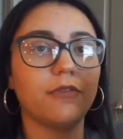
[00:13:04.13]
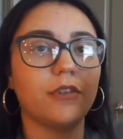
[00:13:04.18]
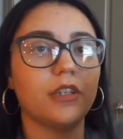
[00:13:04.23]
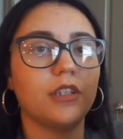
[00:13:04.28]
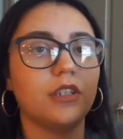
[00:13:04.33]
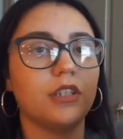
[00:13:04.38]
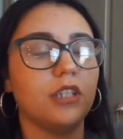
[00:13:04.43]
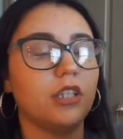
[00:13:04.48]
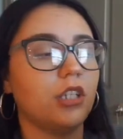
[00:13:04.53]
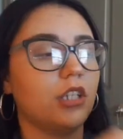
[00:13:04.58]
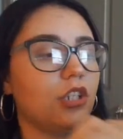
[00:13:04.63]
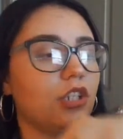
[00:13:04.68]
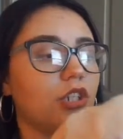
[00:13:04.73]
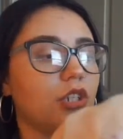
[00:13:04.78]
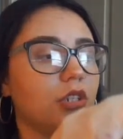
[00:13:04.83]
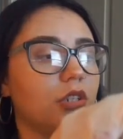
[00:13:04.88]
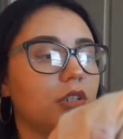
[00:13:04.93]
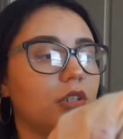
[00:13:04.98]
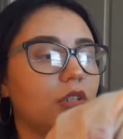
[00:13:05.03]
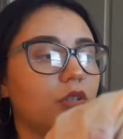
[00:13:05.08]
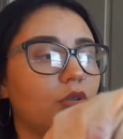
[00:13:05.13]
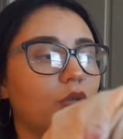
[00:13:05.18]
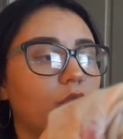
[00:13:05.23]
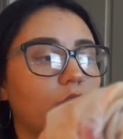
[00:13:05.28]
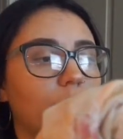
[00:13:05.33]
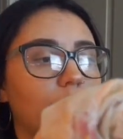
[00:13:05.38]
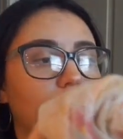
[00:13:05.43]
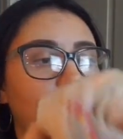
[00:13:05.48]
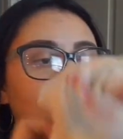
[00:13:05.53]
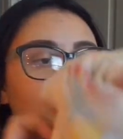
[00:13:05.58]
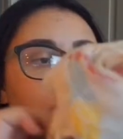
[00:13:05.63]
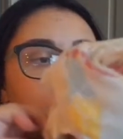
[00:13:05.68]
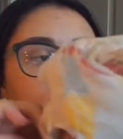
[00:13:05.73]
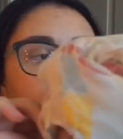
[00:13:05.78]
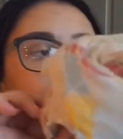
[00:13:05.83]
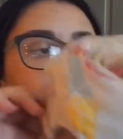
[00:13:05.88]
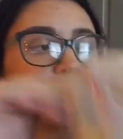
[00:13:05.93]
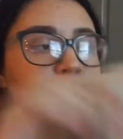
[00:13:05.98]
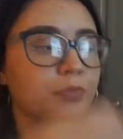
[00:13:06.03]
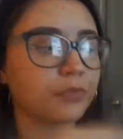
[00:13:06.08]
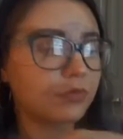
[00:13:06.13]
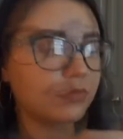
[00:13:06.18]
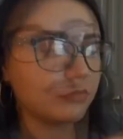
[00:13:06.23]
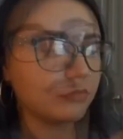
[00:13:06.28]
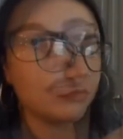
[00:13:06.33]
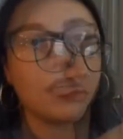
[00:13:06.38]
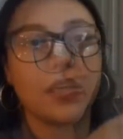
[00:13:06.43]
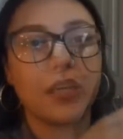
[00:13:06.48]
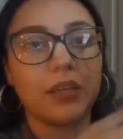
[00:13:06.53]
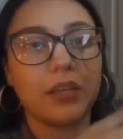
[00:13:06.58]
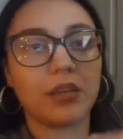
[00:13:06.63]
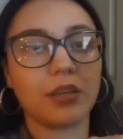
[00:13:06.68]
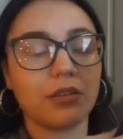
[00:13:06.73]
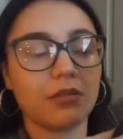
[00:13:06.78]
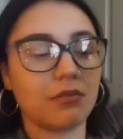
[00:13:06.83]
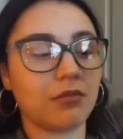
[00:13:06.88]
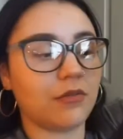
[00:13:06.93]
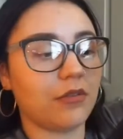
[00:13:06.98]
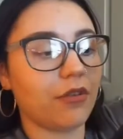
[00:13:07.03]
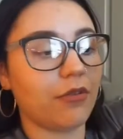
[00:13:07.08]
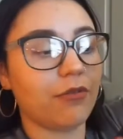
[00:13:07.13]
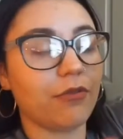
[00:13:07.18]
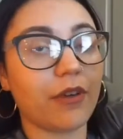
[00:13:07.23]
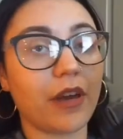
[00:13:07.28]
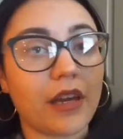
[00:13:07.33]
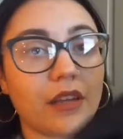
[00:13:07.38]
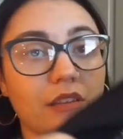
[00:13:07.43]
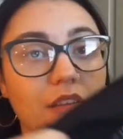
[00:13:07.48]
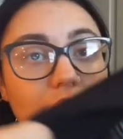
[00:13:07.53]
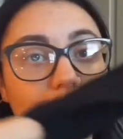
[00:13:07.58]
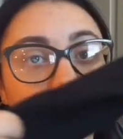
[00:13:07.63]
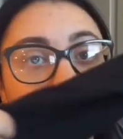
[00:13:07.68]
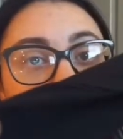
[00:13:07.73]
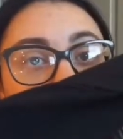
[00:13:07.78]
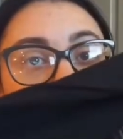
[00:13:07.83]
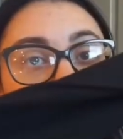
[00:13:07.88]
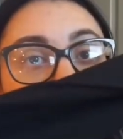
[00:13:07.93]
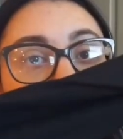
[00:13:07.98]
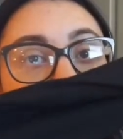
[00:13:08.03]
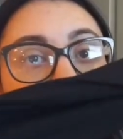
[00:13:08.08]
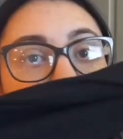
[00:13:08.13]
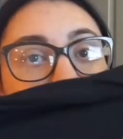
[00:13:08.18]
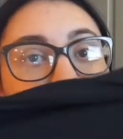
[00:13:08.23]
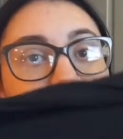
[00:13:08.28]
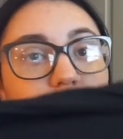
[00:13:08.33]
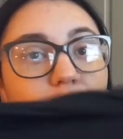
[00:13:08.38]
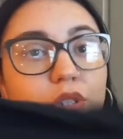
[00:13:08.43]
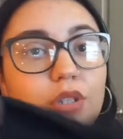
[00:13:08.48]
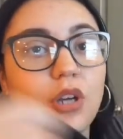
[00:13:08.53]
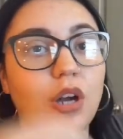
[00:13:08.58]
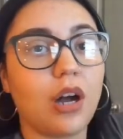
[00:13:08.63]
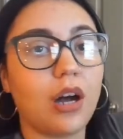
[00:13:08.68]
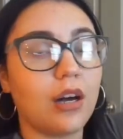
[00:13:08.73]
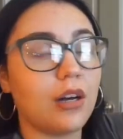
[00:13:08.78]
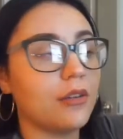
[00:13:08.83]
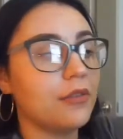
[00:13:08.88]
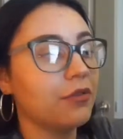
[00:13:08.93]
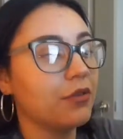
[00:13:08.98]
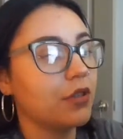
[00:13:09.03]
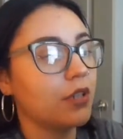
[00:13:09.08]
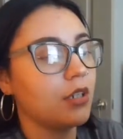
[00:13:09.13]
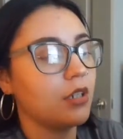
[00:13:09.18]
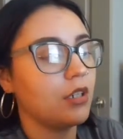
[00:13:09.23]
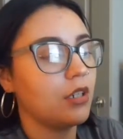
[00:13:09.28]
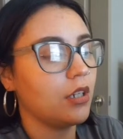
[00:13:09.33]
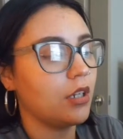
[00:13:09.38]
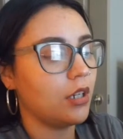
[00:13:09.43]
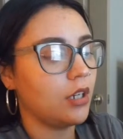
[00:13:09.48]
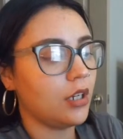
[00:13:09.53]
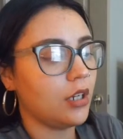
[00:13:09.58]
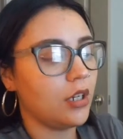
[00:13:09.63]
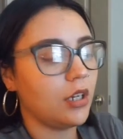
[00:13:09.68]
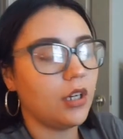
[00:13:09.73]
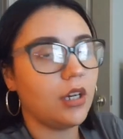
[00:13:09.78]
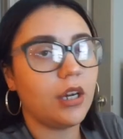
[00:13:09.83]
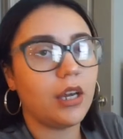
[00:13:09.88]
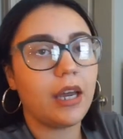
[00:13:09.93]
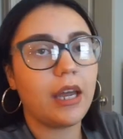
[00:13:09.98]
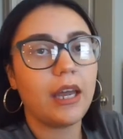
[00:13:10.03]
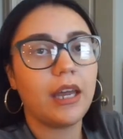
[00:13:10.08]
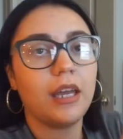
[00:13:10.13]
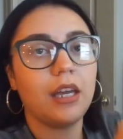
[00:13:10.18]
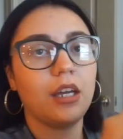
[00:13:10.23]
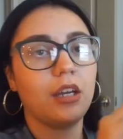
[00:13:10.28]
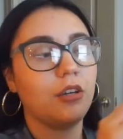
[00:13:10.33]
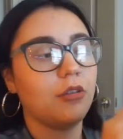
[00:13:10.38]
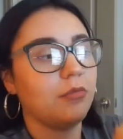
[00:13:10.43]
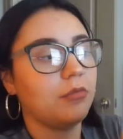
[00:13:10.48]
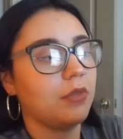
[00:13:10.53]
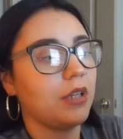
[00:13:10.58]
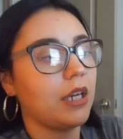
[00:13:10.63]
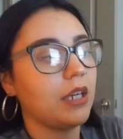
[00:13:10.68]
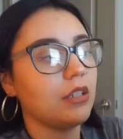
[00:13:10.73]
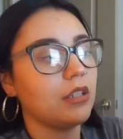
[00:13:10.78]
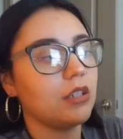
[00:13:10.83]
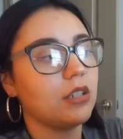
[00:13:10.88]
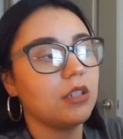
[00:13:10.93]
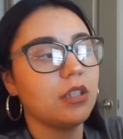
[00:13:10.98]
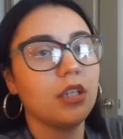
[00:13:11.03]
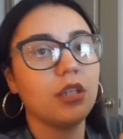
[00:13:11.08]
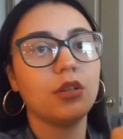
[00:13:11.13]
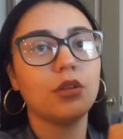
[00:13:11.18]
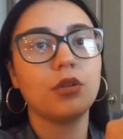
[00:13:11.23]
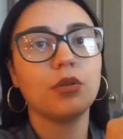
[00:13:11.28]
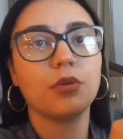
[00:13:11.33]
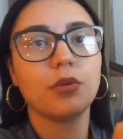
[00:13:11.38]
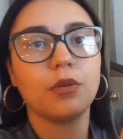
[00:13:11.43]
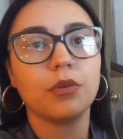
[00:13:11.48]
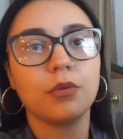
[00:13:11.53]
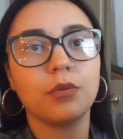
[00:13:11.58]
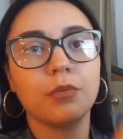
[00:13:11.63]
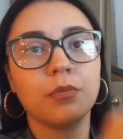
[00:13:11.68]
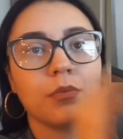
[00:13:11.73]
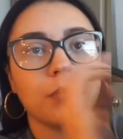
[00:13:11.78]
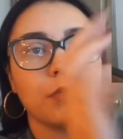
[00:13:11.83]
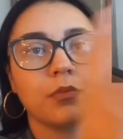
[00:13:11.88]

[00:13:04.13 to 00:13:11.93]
fuzzy, it's just a normal, I like fabric. The fact that they're super soft, not see-through.